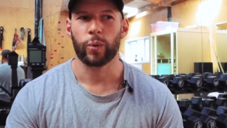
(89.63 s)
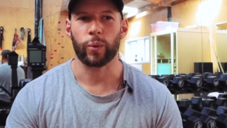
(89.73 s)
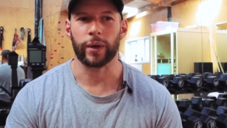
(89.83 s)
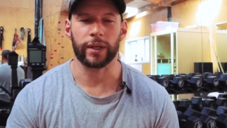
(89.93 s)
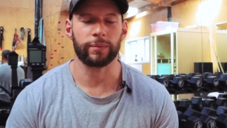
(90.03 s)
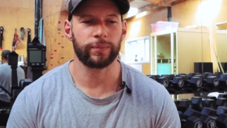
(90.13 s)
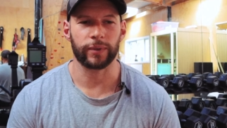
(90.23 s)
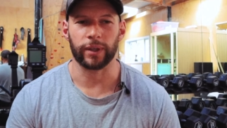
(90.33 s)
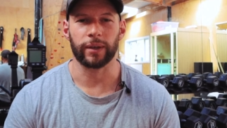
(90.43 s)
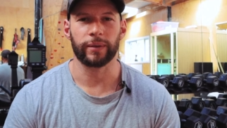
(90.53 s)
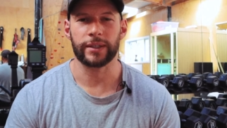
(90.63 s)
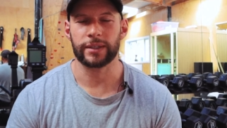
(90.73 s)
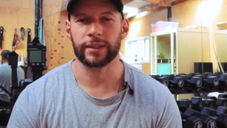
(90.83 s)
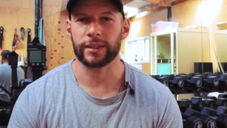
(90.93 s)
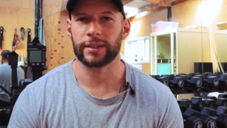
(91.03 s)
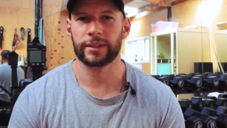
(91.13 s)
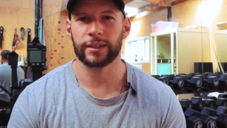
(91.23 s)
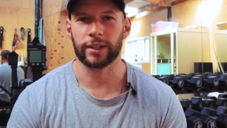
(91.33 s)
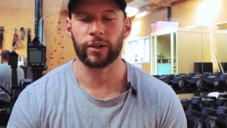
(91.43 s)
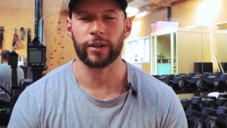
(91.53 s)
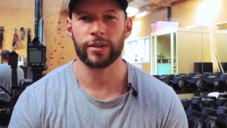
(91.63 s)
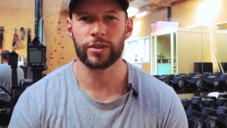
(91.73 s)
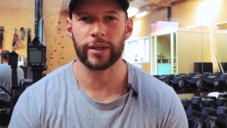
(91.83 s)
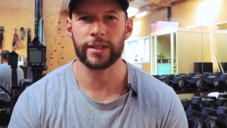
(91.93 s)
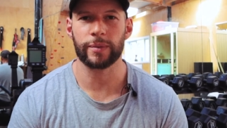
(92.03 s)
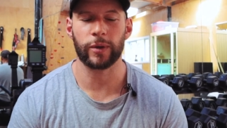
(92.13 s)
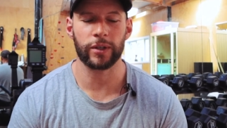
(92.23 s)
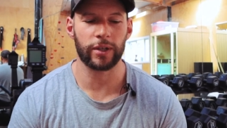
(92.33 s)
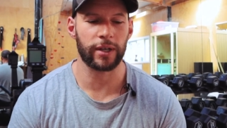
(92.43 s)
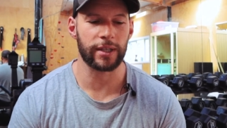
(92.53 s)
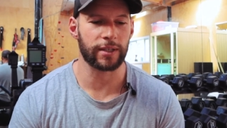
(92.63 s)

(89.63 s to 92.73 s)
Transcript: we're, you know, it's, it's a lot of stress and whatnot.